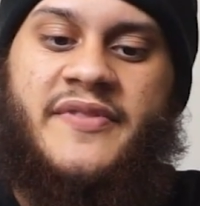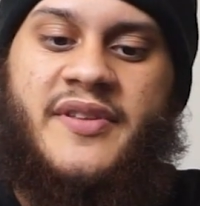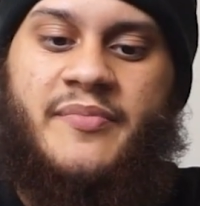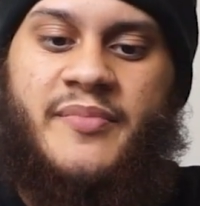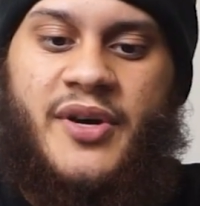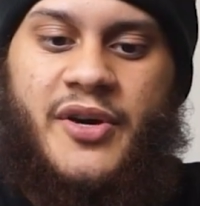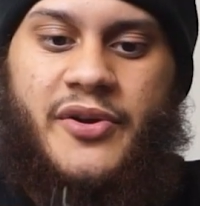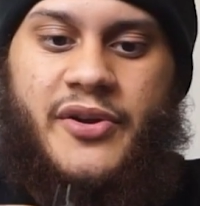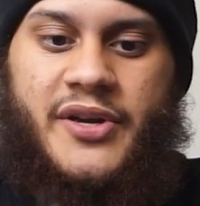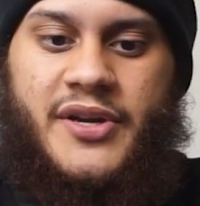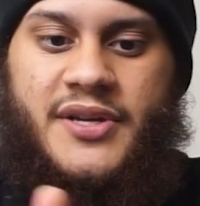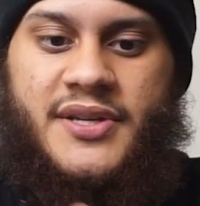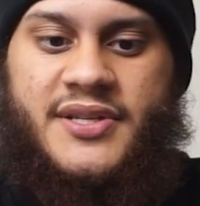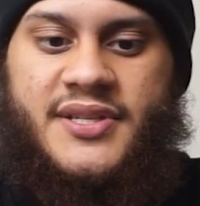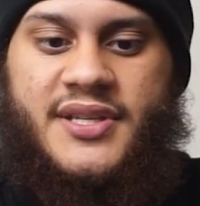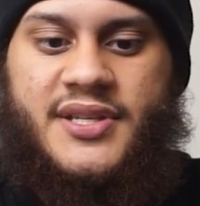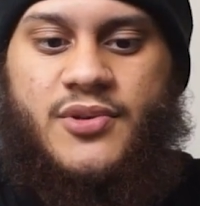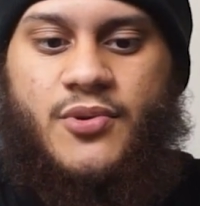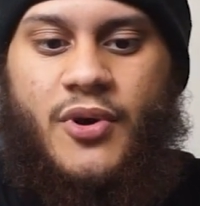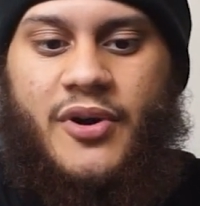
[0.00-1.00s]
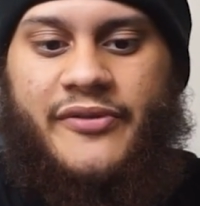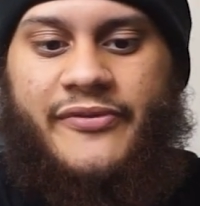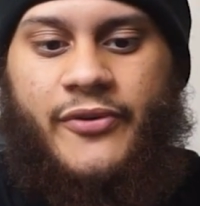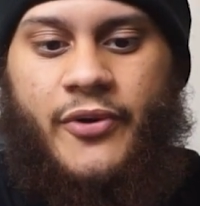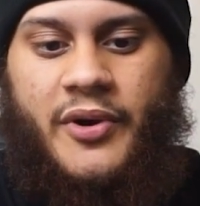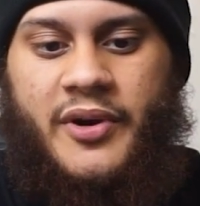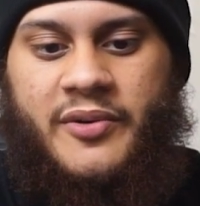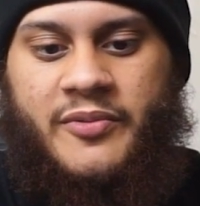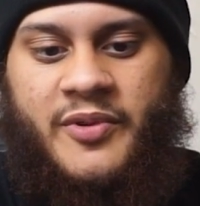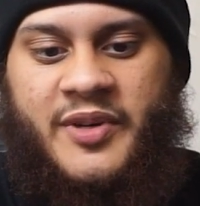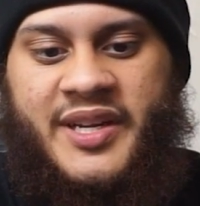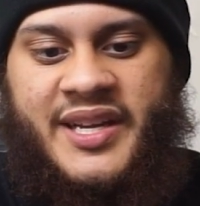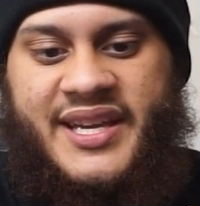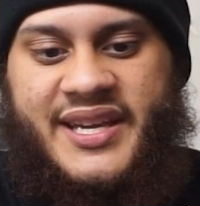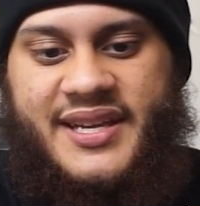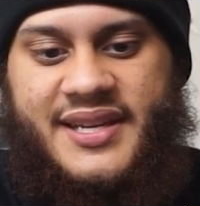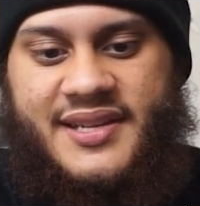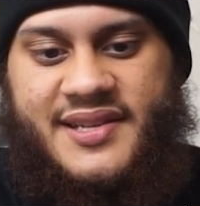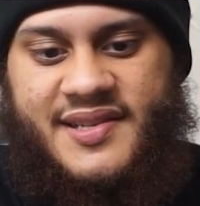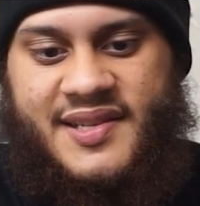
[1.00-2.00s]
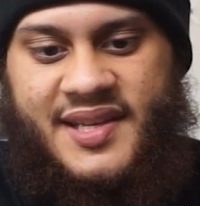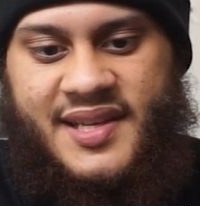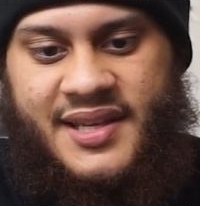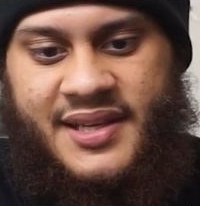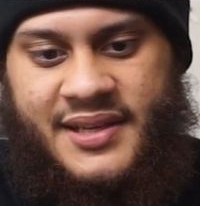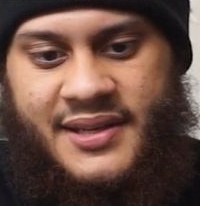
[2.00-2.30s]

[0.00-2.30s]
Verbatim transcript: the motors to our four in one E S C.